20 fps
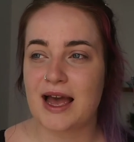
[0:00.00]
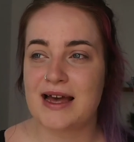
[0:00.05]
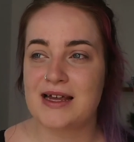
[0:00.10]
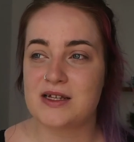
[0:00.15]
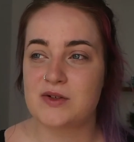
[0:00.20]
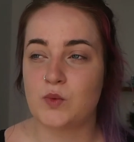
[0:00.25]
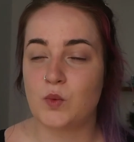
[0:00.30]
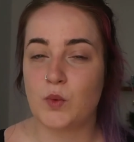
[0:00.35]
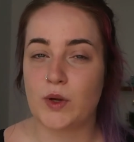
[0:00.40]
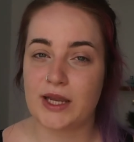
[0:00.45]
as
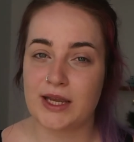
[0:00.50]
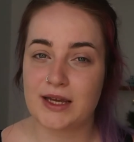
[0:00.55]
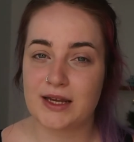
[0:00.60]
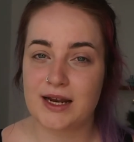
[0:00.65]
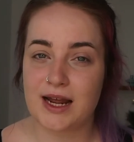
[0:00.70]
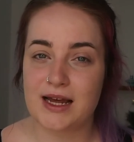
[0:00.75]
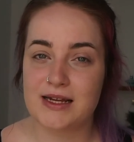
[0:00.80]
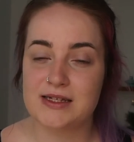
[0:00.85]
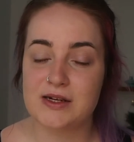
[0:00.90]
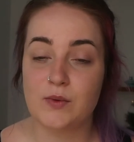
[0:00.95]
weird
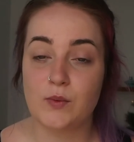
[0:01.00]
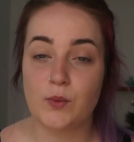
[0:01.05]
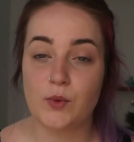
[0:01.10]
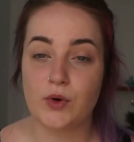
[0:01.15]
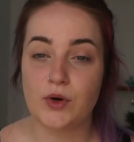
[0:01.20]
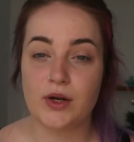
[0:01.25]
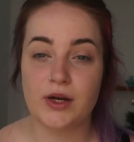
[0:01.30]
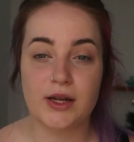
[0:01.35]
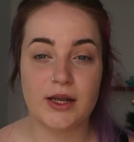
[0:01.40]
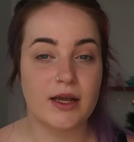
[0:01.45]
as it
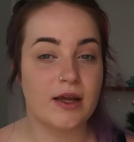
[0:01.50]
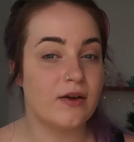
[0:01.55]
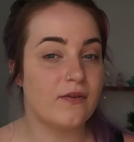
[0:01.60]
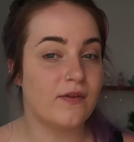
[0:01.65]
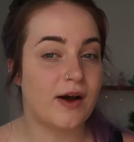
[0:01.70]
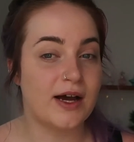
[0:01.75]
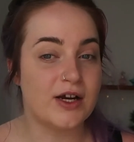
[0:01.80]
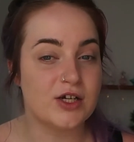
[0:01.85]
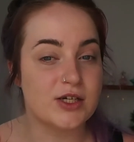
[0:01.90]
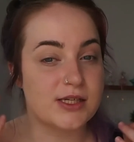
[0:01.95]
would if
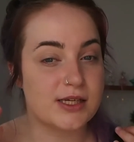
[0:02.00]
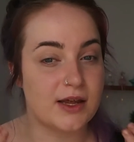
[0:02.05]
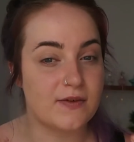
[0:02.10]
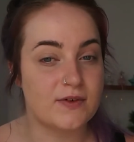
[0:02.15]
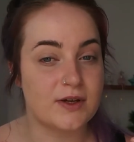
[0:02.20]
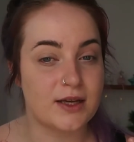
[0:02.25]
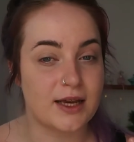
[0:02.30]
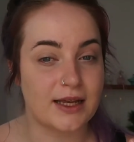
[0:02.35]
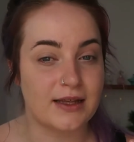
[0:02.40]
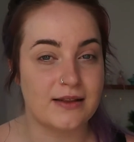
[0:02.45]
I just left
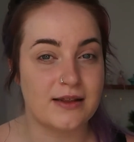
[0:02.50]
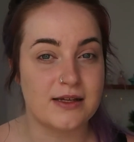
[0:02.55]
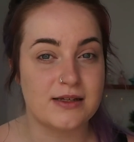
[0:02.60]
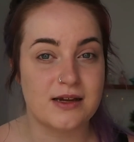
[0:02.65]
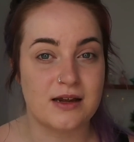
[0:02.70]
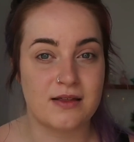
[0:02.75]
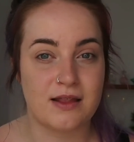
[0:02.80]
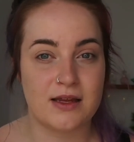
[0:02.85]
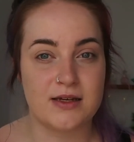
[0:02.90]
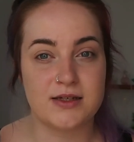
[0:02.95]
it like this
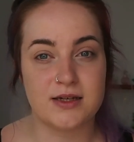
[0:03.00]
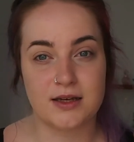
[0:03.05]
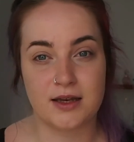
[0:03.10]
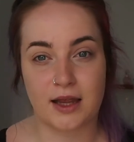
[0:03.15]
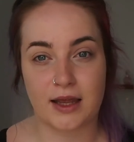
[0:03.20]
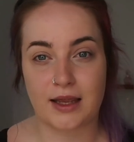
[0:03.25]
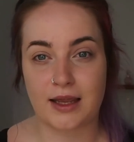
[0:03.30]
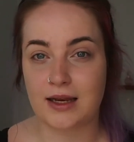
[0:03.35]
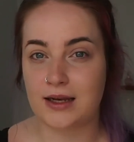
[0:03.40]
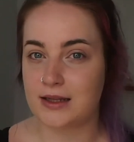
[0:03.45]
and then did
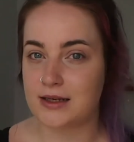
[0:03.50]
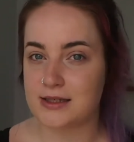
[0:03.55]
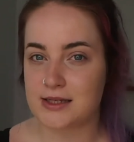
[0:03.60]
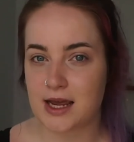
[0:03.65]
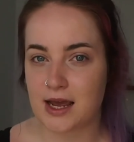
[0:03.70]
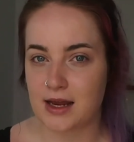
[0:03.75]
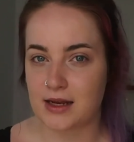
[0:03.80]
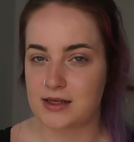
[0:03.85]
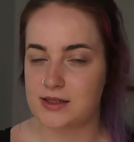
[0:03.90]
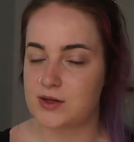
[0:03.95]
like an
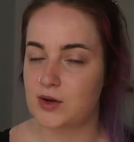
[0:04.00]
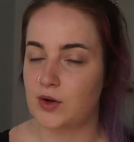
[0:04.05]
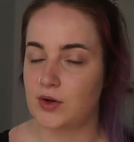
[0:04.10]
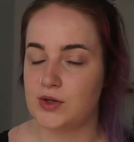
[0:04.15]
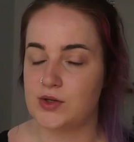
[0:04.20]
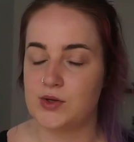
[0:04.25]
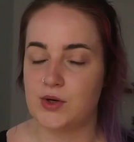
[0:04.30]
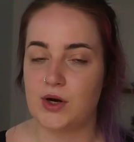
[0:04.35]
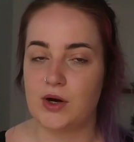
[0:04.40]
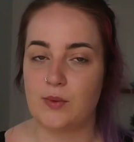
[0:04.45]
intense
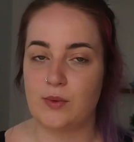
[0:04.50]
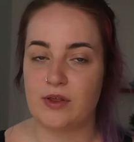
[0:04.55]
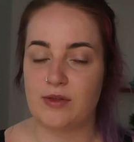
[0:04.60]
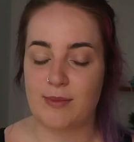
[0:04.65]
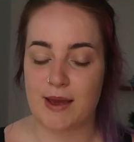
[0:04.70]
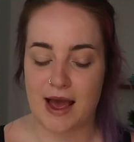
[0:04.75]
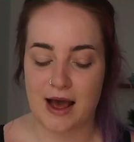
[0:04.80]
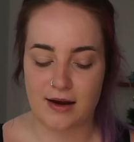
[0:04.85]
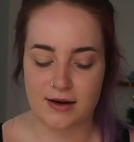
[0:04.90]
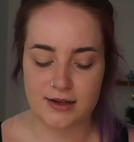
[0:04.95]
contour with
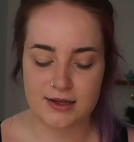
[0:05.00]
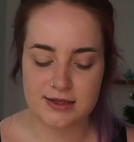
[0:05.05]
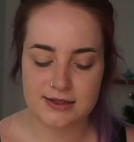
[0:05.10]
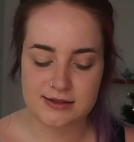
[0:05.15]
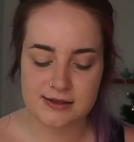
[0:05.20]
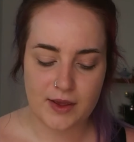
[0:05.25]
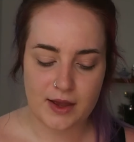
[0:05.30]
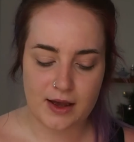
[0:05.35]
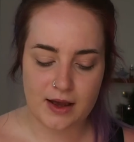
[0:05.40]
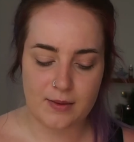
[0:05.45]

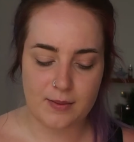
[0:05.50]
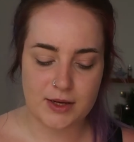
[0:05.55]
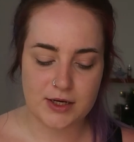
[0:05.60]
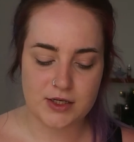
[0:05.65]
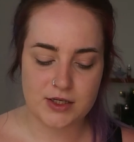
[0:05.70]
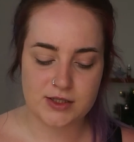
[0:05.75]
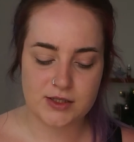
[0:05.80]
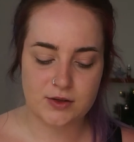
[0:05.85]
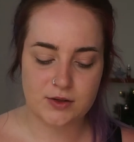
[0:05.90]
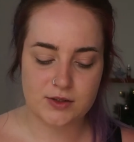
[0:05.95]
powders. It
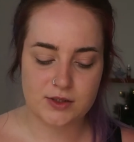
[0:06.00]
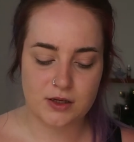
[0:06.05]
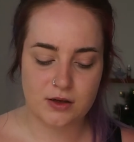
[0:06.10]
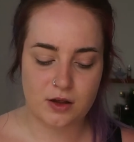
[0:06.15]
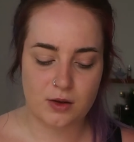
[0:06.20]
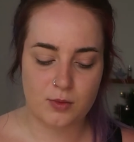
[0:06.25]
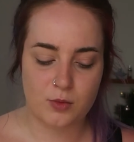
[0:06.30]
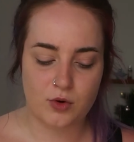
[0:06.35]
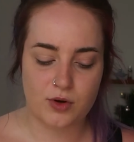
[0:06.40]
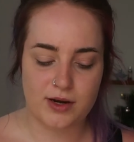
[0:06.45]
just looks a
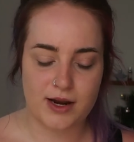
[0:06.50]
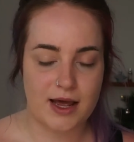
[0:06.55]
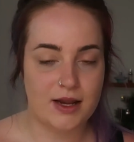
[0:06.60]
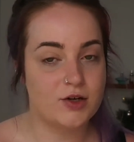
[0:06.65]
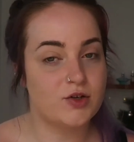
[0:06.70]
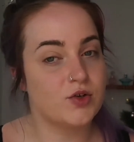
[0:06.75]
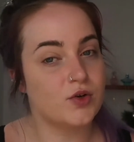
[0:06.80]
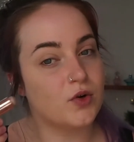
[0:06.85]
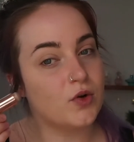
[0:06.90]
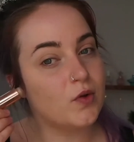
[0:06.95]
lot more
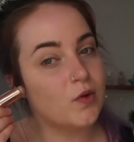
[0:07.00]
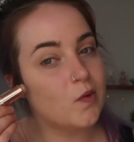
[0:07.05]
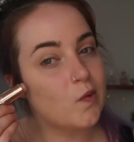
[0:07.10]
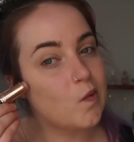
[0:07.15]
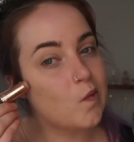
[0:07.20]
natural.